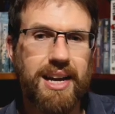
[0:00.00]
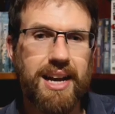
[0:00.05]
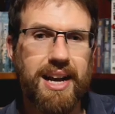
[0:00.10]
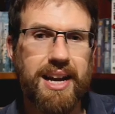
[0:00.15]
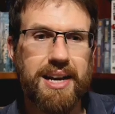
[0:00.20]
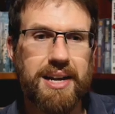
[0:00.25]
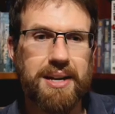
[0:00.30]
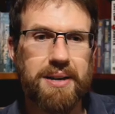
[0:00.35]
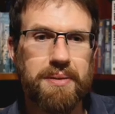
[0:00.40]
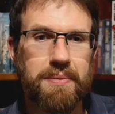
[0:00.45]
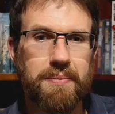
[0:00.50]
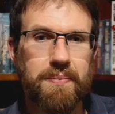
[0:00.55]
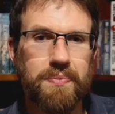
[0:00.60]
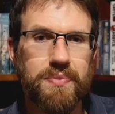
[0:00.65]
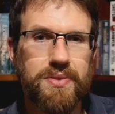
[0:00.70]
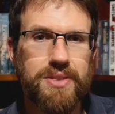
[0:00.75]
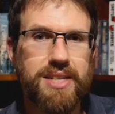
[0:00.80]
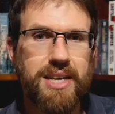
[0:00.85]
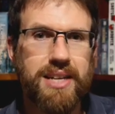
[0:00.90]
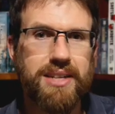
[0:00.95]

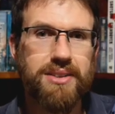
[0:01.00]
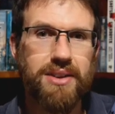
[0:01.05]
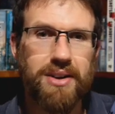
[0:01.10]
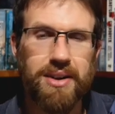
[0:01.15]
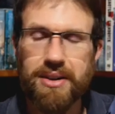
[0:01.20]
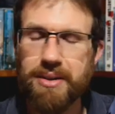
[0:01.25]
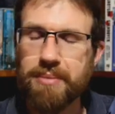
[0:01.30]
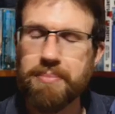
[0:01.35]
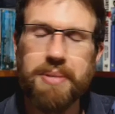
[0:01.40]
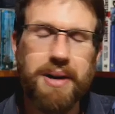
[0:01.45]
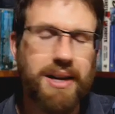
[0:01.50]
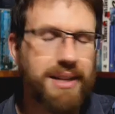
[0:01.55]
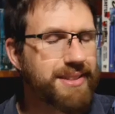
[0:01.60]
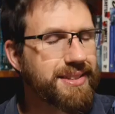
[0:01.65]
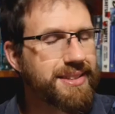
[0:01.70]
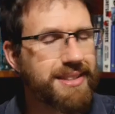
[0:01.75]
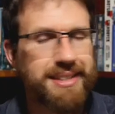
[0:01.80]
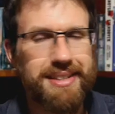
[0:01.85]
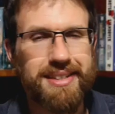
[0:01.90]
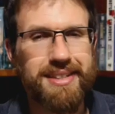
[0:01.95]
satire and
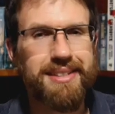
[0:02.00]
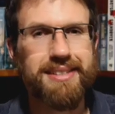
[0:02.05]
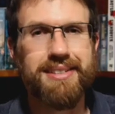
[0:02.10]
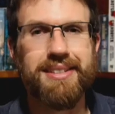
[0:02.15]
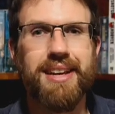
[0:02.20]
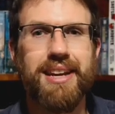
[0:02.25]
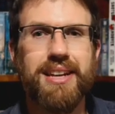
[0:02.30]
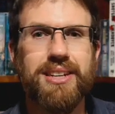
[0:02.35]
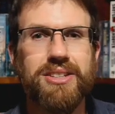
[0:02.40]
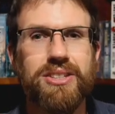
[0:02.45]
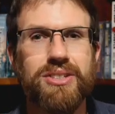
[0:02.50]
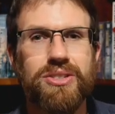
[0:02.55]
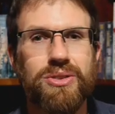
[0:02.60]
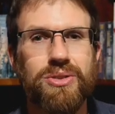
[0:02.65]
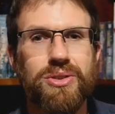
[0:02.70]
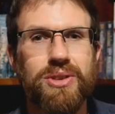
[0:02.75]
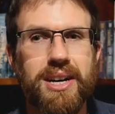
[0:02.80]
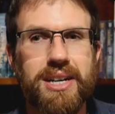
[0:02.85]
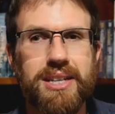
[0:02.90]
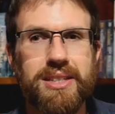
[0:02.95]
puns in it, and just
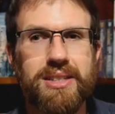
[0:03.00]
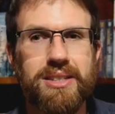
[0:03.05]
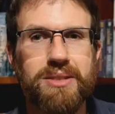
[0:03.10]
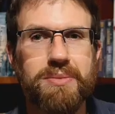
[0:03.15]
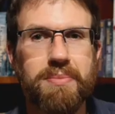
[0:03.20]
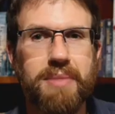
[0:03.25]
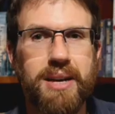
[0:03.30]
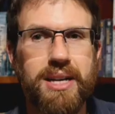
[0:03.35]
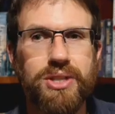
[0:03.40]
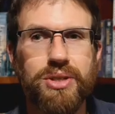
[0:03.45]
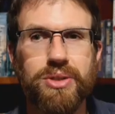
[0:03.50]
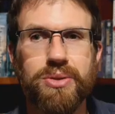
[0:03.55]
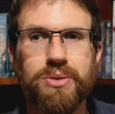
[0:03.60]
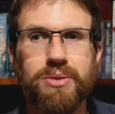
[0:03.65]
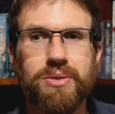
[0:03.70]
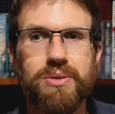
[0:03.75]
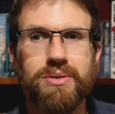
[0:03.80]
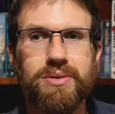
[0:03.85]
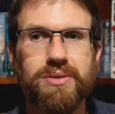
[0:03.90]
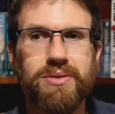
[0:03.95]
created this
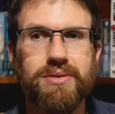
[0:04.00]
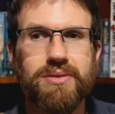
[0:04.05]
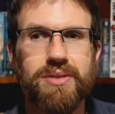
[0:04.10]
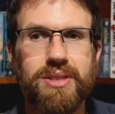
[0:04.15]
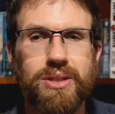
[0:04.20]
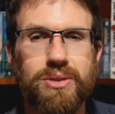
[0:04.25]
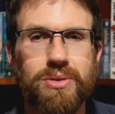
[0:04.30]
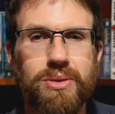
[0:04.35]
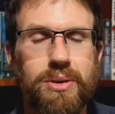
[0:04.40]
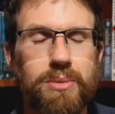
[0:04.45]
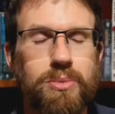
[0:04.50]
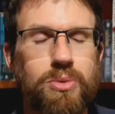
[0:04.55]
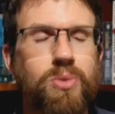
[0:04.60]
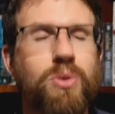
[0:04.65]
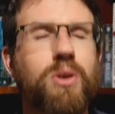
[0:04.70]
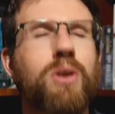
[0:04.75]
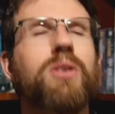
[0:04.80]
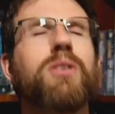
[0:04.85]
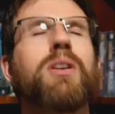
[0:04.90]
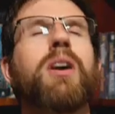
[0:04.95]
magical, incredible
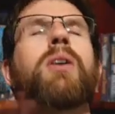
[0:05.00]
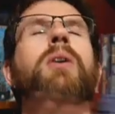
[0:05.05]
world.